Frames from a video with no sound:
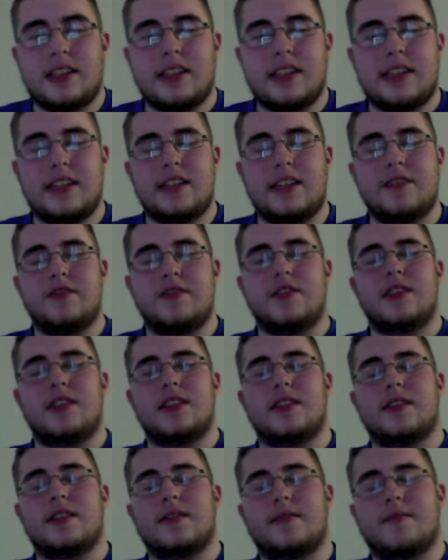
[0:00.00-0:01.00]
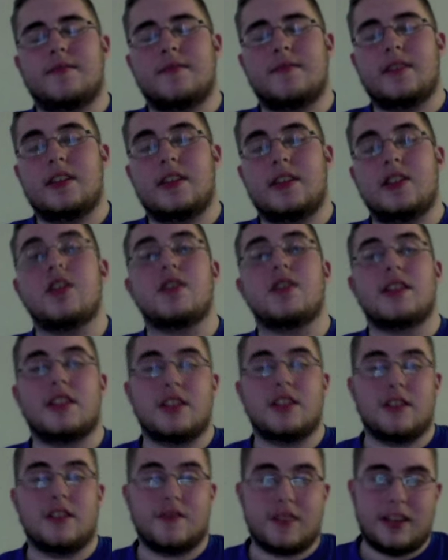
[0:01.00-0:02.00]
if you don't get as
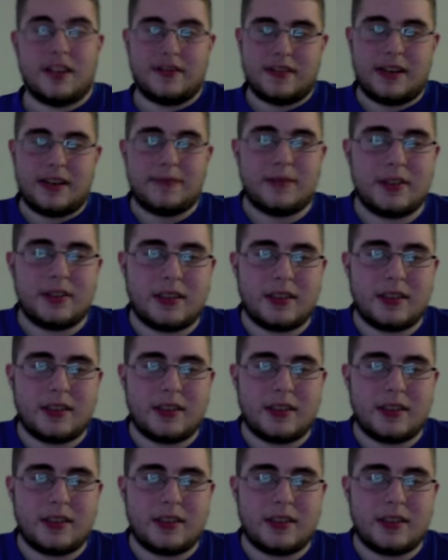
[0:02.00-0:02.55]
good a flavor.